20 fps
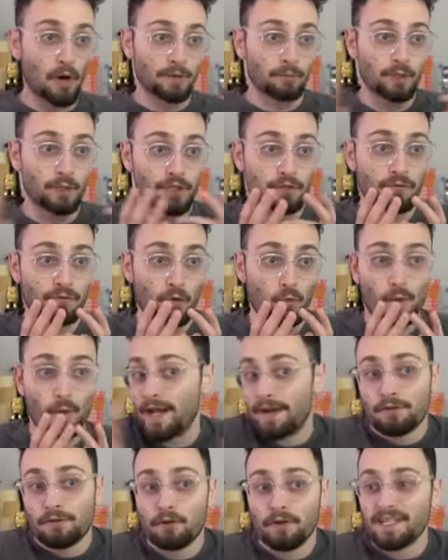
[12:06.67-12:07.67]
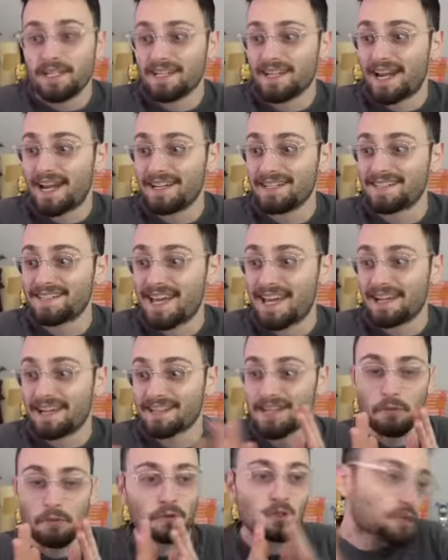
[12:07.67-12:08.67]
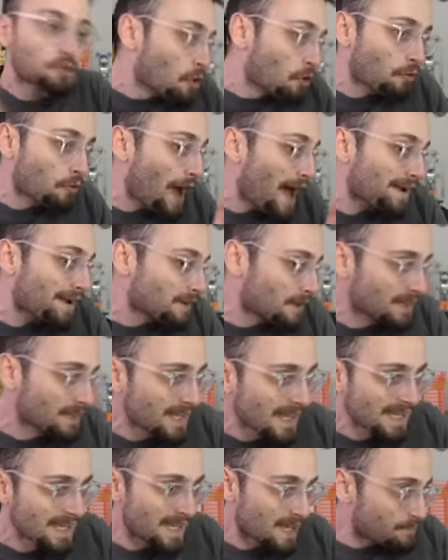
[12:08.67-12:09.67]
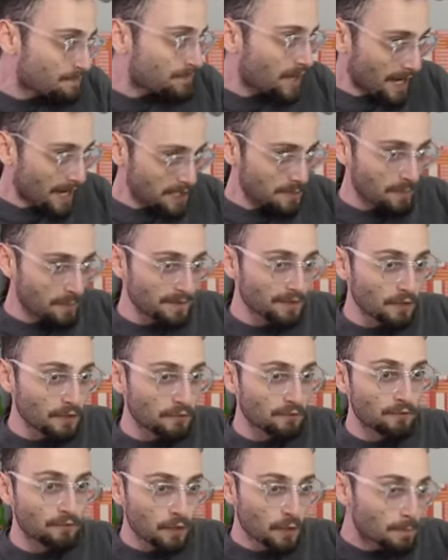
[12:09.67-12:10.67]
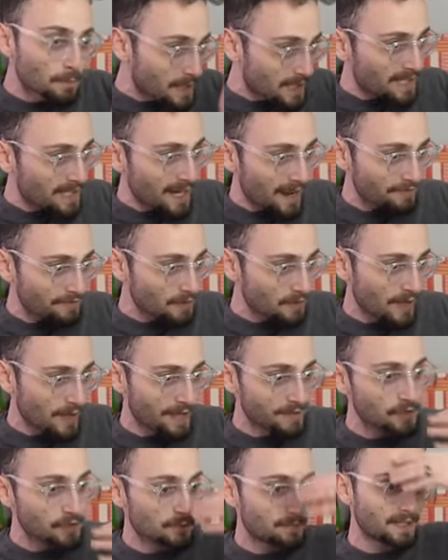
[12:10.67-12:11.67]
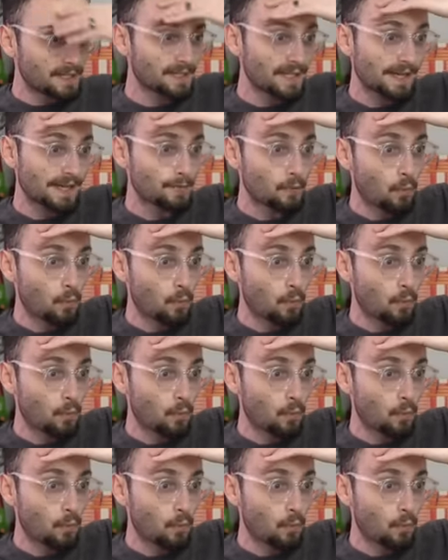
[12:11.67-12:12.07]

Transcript: which for whatever reason I didn't take because I was so rattled, I spent a full minute after that just being like,